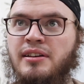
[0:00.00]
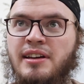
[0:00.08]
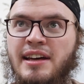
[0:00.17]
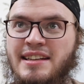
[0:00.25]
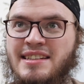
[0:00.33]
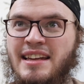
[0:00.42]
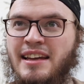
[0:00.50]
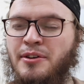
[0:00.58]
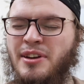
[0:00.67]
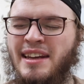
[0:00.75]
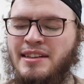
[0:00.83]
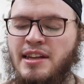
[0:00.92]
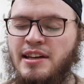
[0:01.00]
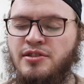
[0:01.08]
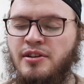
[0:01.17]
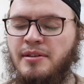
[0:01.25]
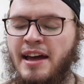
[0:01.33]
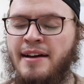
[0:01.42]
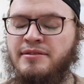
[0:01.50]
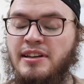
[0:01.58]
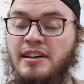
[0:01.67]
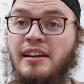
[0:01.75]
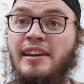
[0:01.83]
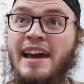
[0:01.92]
They shouldn't have to
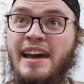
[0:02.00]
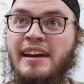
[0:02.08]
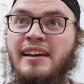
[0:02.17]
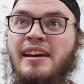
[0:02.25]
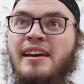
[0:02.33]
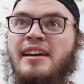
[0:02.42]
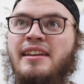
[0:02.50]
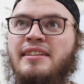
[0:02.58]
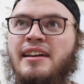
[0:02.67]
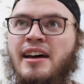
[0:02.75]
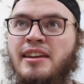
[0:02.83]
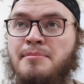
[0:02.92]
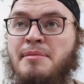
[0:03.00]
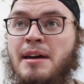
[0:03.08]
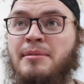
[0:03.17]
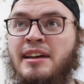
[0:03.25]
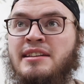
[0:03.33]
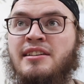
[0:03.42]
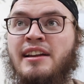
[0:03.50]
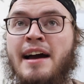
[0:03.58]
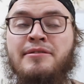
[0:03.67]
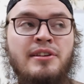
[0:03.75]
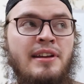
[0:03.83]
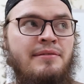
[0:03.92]
delay the payment until
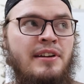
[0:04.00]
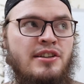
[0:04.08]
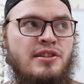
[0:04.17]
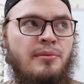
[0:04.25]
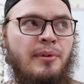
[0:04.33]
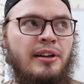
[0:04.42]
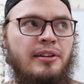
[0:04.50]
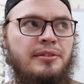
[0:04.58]
after they finish the work.